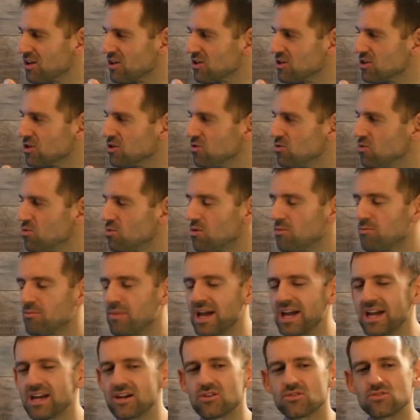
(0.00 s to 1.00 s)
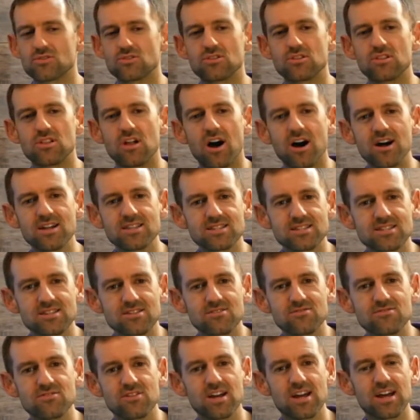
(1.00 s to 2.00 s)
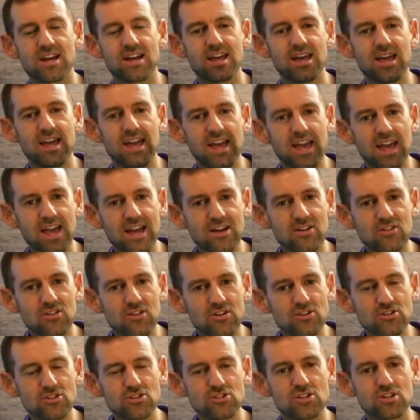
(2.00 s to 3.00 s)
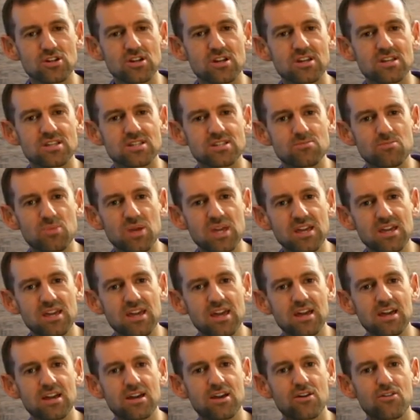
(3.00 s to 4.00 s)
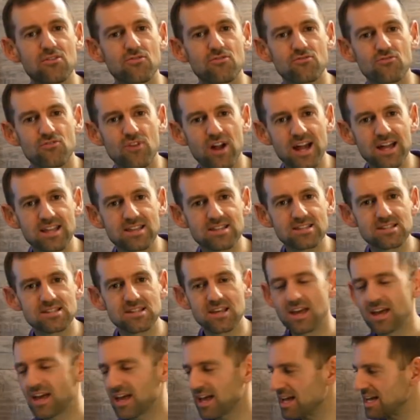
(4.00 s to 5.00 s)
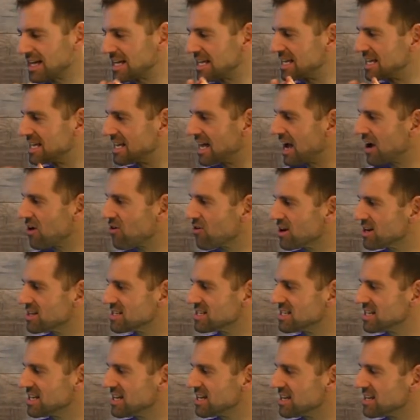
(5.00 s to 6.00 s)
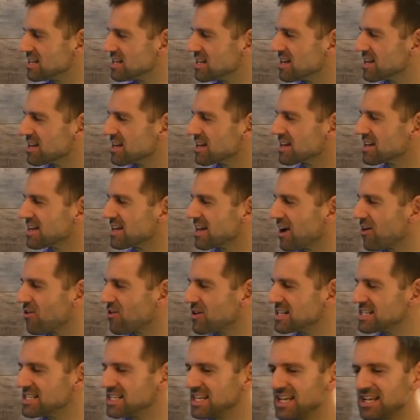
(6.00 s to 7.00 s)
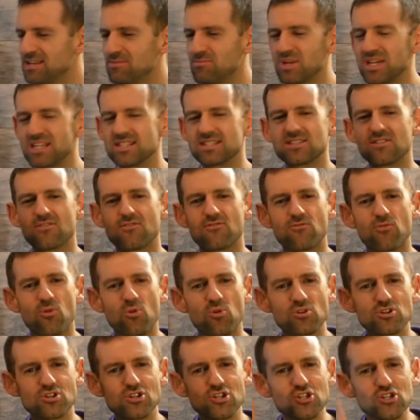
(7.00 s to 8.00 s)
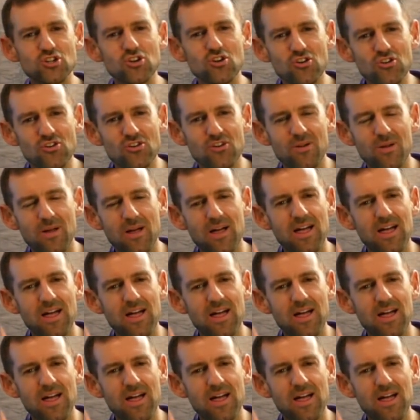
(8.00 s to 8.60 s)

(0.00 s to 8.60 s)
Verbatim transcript: you will make lots of English-speaking friends, guaranteed. Guaranteed means for sure,